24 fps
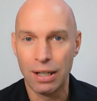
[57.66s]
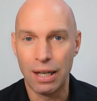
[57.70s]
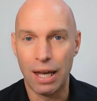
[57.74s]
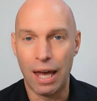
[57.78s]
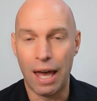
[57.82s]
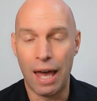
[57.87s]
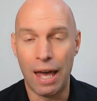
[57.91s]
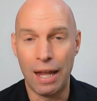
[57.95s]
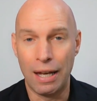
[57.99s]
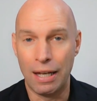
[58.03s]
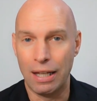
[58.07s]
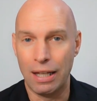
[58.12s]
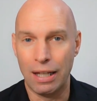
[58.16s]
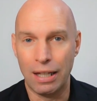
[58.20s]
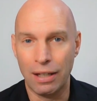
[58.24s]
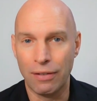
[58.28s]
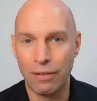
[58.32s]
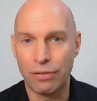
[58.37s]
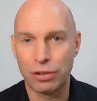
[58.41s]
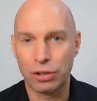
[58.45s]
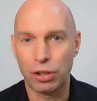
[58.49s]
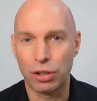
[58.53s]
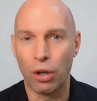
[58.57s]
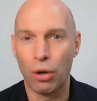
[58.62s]
And
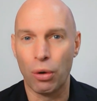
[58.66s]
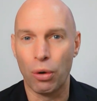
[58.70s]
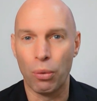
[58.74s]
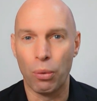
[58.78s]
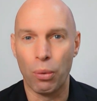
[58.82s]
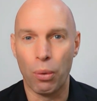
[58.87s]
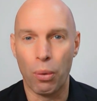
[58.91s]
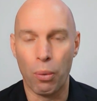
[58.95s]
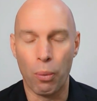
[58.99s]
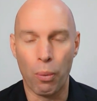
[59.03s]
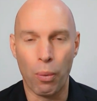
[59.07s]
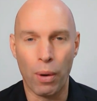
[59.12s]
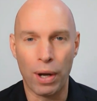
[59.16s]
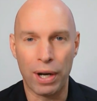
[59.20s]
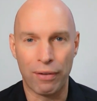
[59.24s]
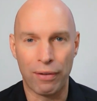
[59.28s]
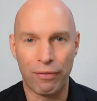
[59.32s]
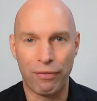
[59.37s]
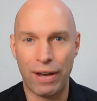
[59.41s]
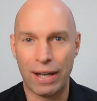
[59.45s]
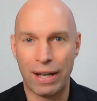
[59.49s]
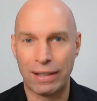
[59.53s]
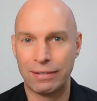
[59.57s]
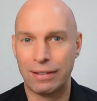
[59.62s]
if so, what
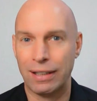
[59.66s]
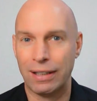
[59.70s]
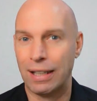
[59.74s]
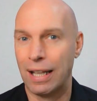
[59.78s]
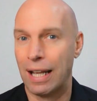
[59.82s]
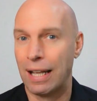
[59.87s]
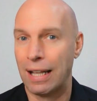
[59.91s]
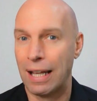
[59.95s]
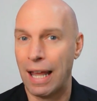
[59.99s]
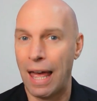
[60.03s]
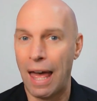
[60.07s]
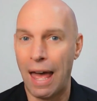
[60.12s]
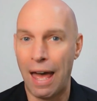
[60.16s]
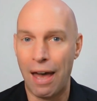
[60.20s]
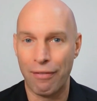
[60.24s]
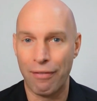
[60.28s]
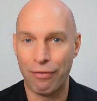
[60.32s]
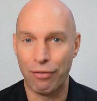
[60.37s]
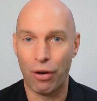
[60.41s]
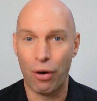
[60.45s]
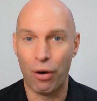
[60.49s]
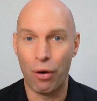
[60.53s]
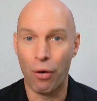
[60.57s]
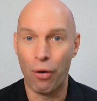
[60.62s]
effect did that
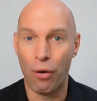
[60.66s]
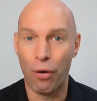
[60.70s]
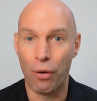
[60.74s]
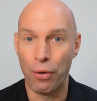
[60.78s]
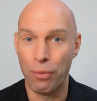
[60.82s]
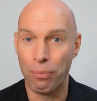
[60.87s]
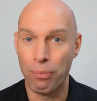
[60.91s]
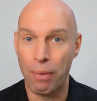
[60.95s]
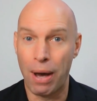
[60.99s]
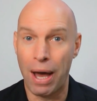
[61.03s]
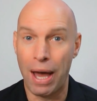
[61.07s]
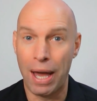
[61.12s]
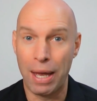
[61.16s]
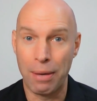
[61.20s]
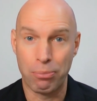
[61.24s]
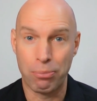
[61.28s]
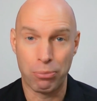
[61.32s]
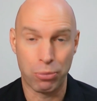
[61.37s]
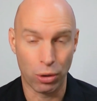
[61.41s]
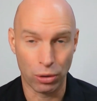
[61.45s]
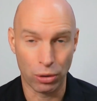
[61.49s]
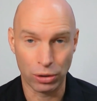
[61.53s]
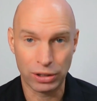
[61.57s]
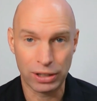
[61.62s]
have on my
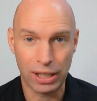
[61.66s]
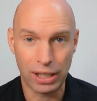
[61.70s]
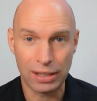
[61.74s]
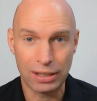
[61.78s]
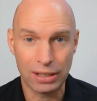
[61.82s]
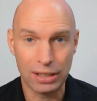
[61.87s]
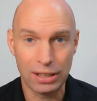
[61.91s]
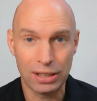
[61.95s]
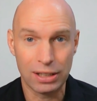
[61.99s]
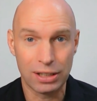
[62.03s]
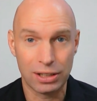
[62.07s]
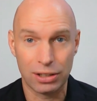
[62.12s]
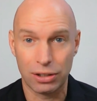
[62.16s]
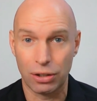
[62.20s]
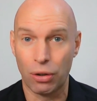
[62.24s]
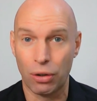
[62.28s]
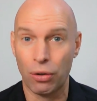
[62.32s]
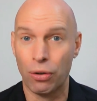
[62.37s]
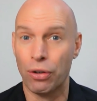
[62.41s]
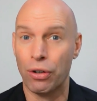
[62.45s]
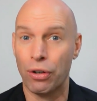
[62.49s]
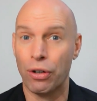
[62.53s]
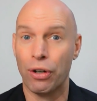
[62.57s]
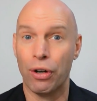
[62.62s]
processes
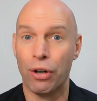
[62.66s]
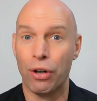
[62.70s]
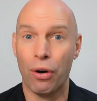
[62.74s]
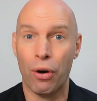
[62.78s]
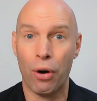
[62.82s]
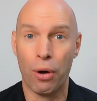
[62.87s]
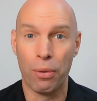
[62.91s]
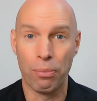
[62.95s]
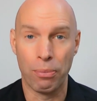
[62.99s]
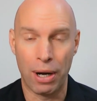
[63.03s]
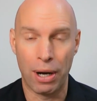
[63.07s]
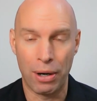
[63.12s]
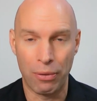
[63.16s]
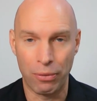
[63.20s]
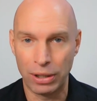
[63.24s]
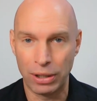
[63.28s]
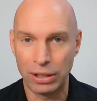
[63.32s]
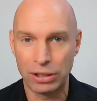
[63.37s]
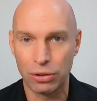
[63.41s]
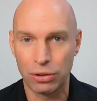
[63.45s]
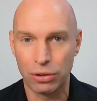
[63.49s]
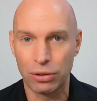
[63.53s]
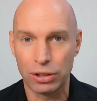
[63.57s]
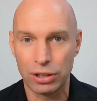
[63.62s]
or on my
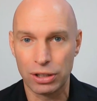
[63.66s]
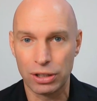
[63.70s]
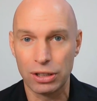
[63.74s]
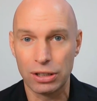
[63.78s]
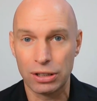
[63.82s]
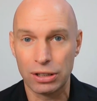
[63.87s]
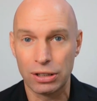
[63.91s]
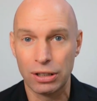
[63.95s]
resources?